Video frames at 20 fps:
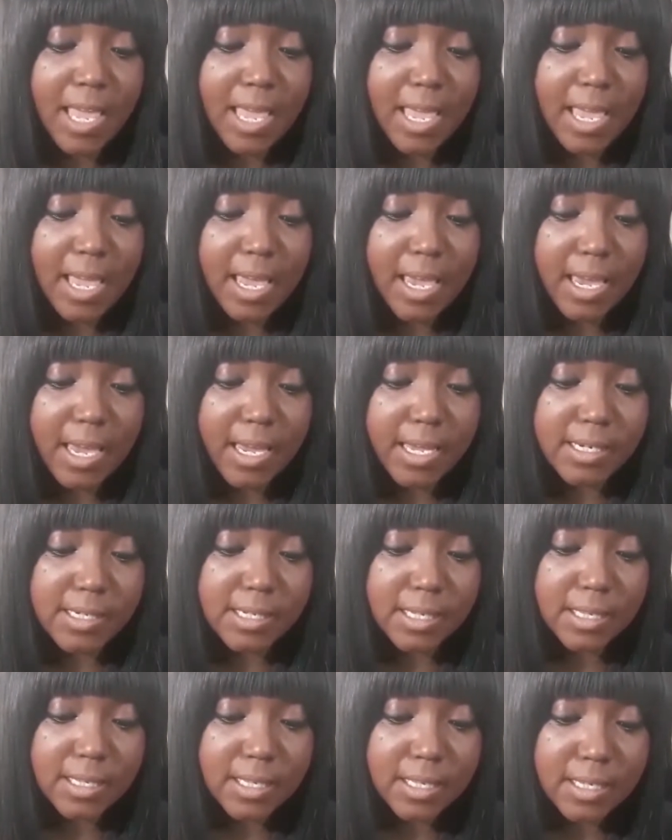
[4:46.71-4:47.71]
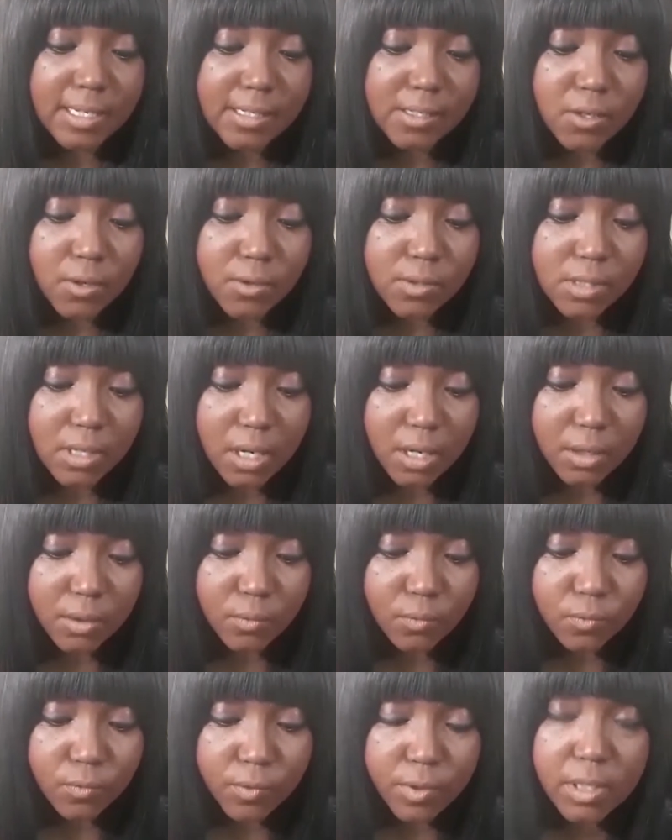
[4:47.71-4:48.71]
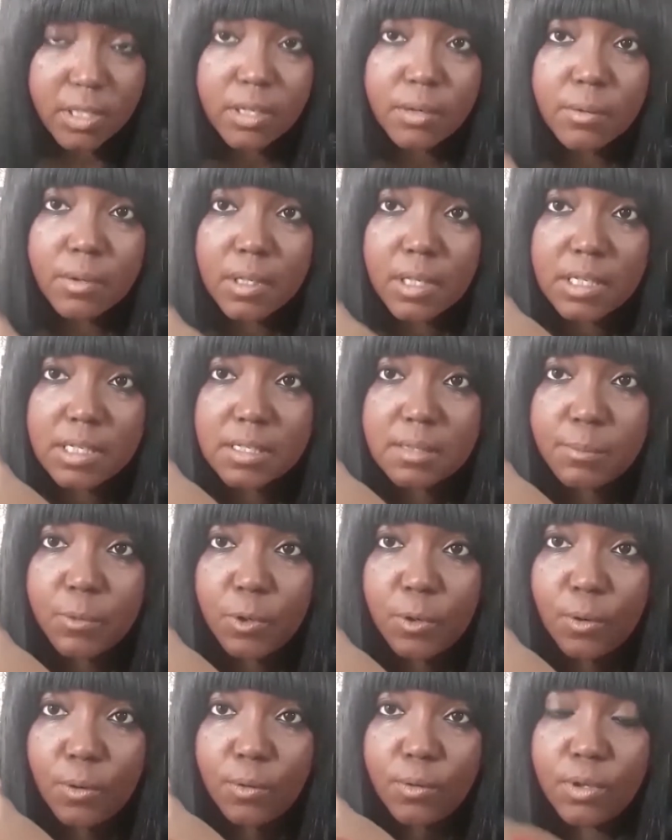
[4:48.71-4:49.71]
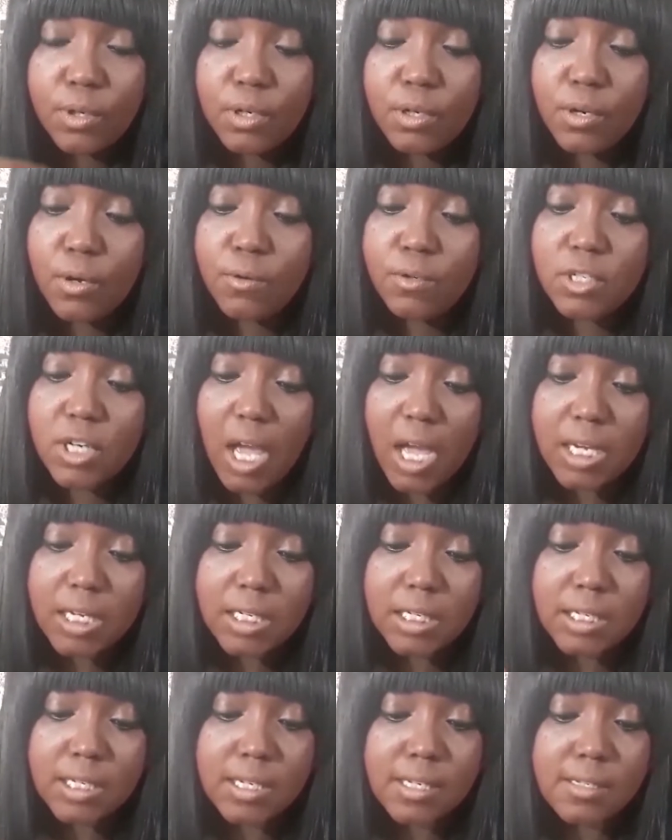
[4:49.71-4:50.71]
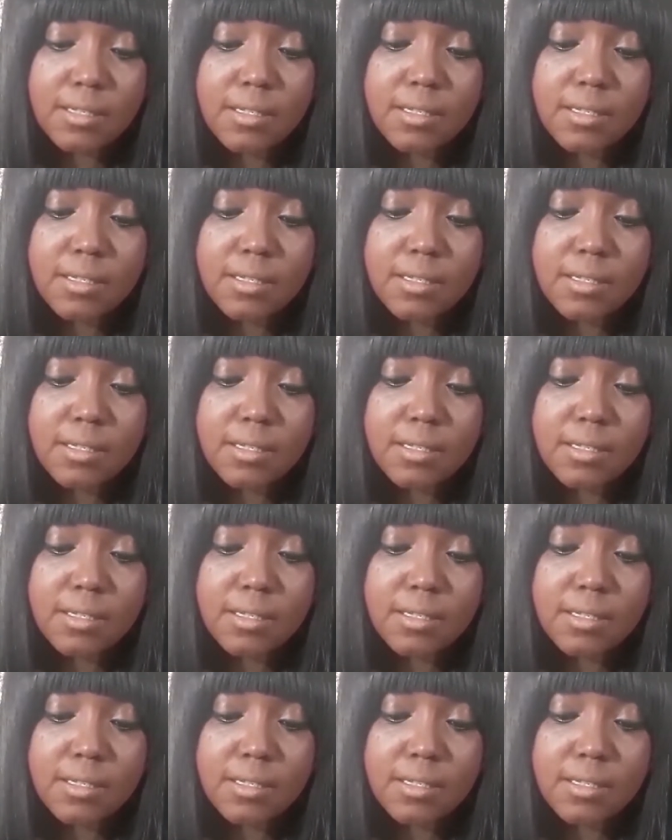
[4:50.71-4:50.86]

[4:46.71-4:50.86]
And this goes on really, really smooth. No chalkiness,